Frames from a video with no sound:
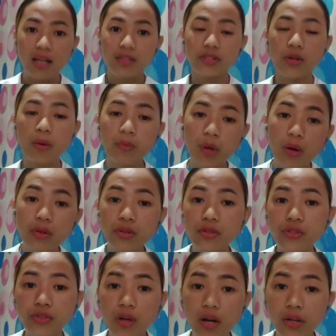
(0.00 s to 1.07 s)
So I'm going to
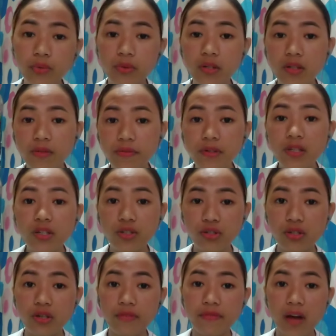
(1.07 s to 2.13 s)
start with the
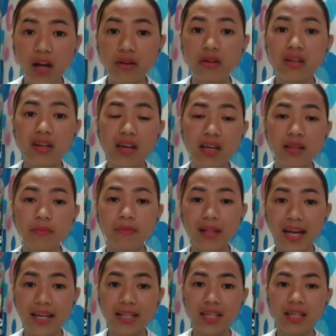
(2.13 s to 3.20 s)
definition of aggregate
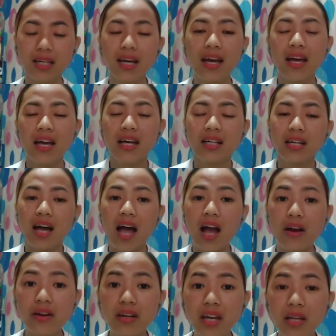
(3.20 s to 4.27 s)
planning.
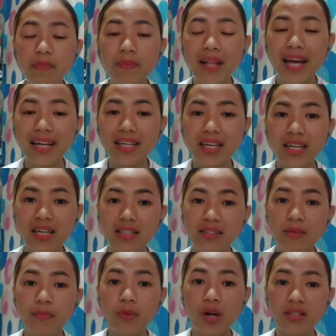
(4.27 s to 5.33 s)
Aggregate planning is
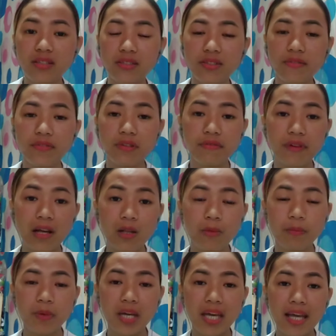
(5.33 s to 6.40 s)
the process of
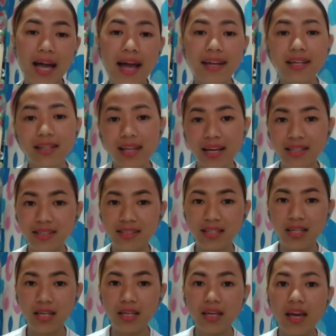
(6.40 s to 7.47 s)
developing,
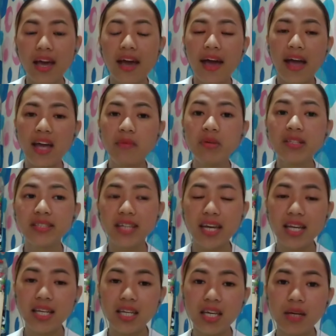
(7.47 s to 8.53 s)
analyzing, and
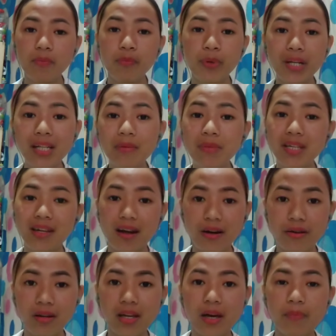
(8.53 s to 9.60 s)
maintaining
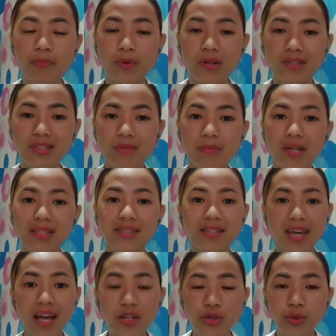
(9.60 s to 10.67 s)
preliminary approximate
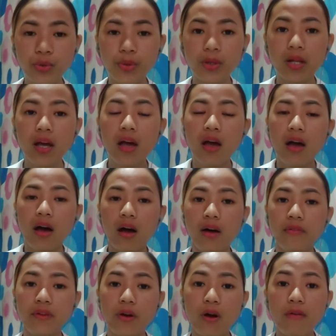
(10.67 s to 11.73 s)
schedule
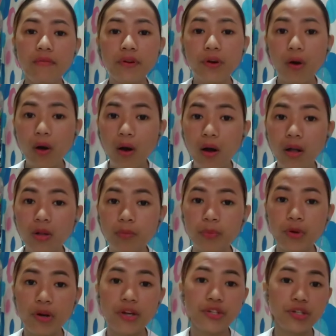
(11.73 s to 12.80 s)
of the overall
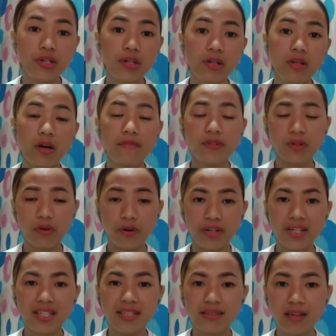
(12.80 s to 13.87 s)
operation of an
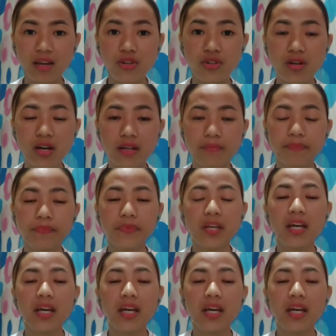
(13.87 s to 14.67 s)
organization.